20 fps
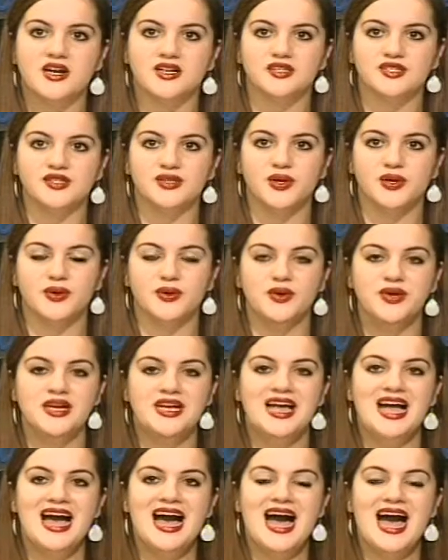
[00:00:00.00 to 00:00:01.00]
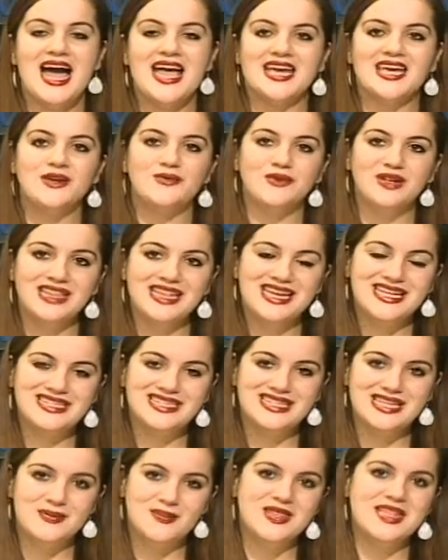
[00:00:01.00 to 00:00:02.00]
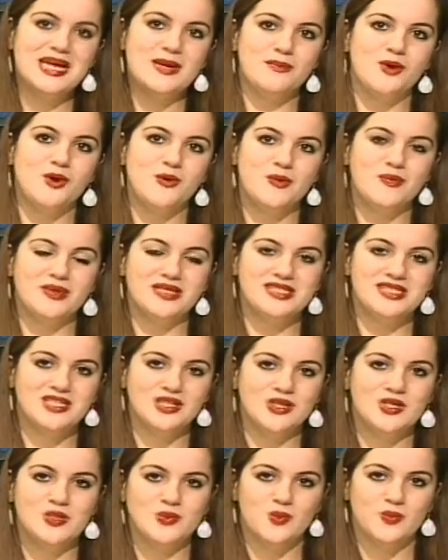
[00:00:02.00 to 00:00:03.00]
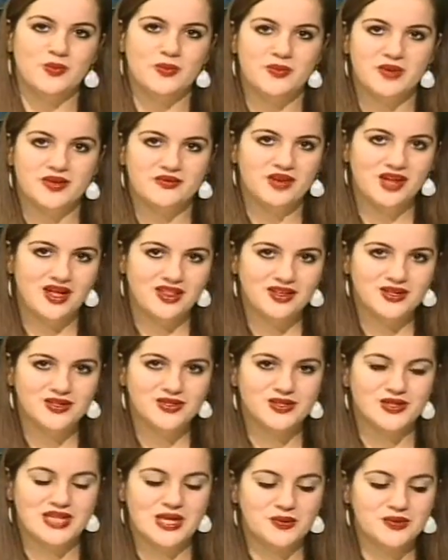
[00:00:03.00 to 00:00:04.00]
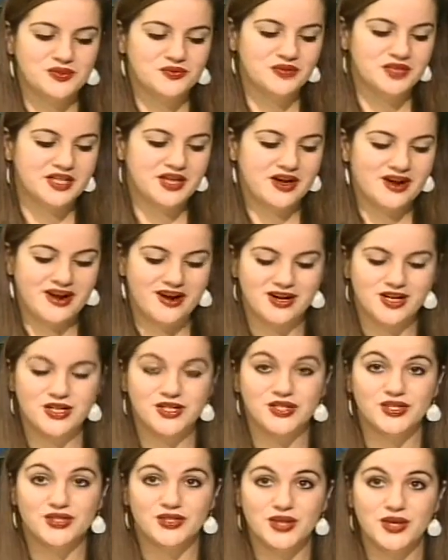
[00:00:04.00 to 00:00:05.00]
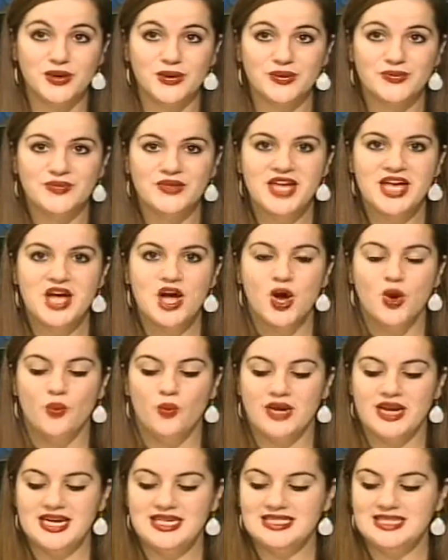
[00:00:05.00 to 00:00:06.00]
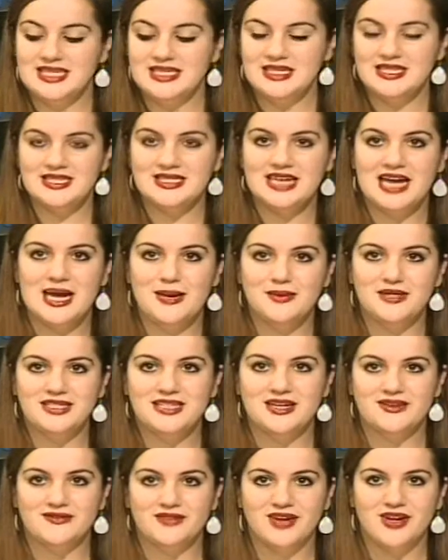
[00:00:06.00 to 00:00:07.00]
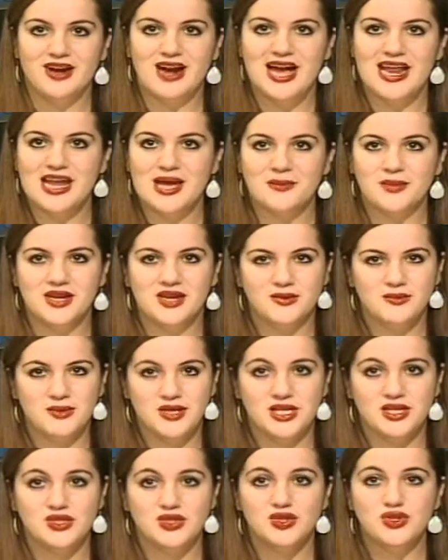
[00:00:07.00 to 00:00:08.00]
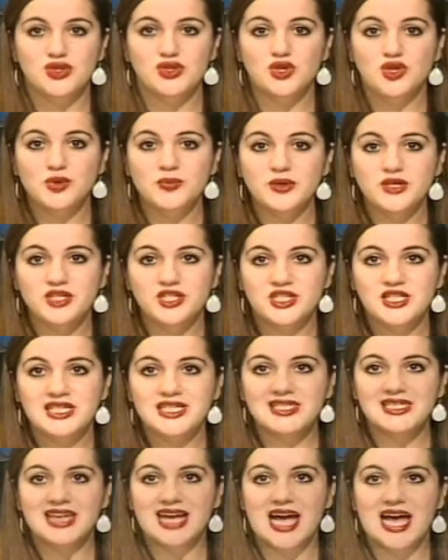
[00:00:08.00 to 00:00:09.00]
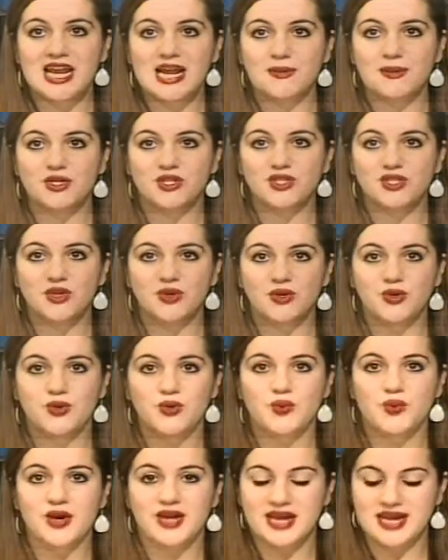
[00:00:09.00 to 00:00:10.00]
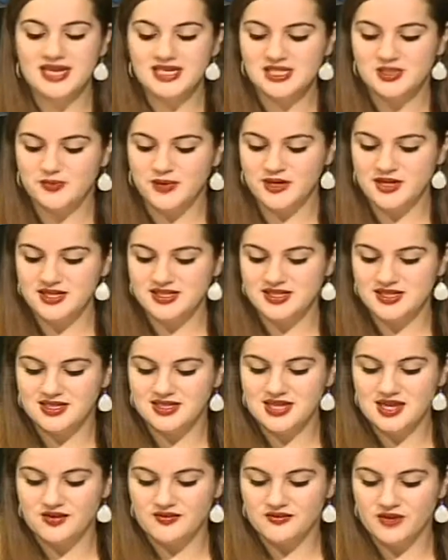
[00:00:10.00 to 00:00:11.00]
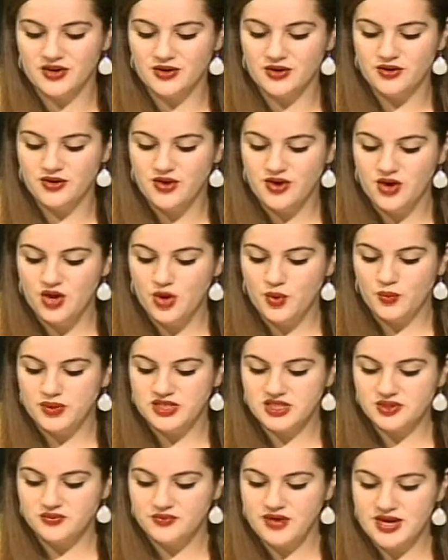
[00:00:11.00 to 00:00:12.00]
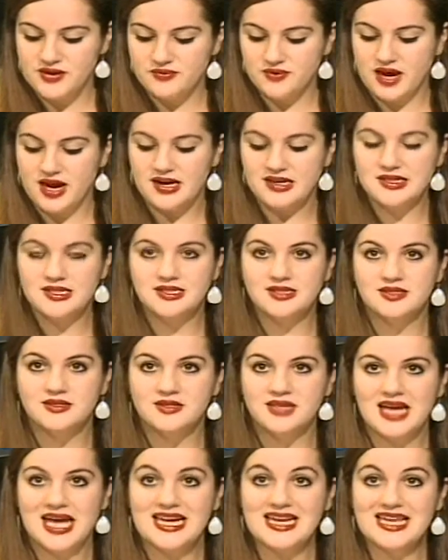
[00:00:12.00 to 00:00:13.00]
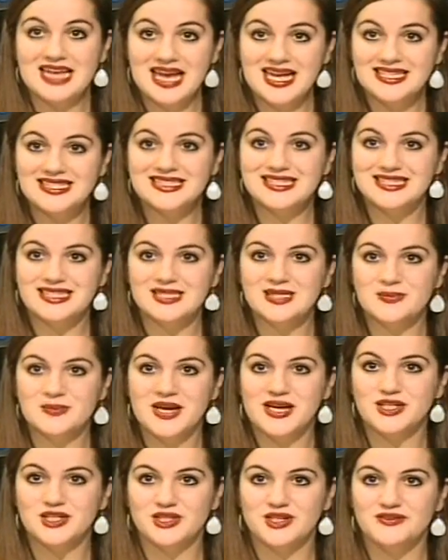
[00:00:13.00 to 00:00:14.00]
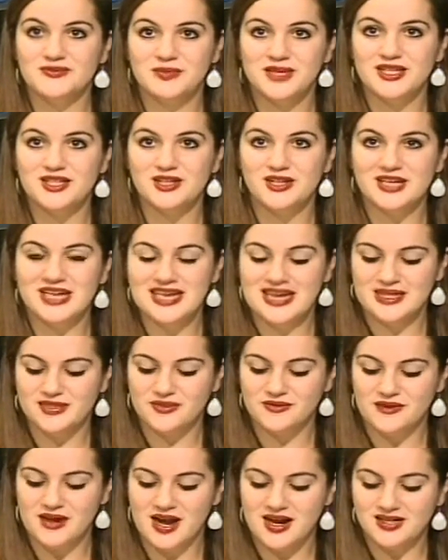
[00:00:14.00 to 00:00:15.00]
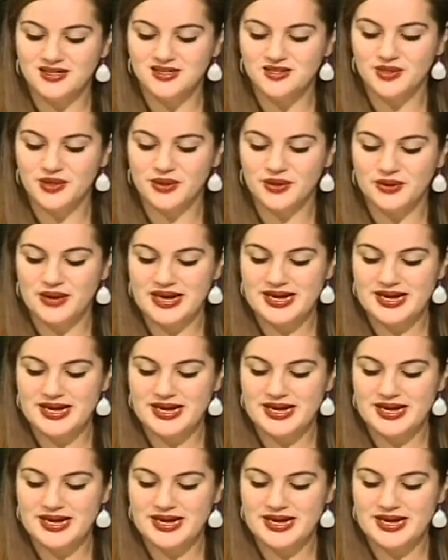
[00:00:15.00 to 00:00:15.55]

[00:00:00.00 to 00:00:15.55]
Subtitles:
So I can relate to them in that moment, but still these were women of color. So that was really hard. So what I did this time in Denver, and I'm going to be super cheesy and I'm going to show you what I experienced in Denver, which is red rocks. And yes, this is a picture of me looking at the rocks. So,